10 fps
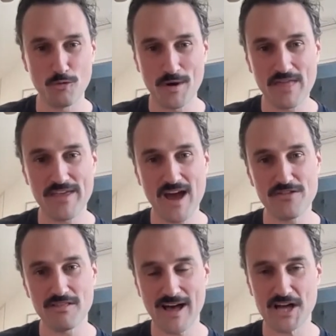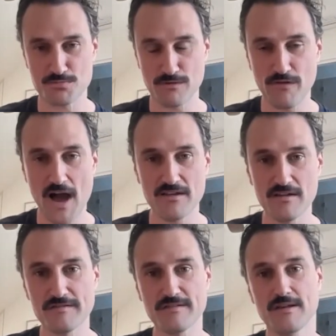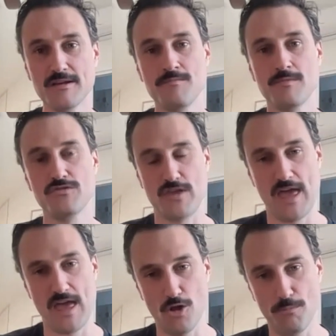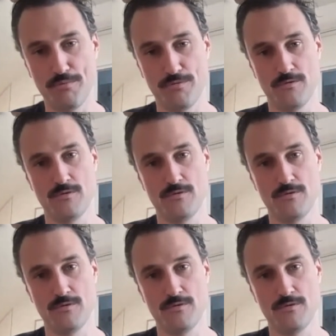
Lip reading: one of the other large providers to help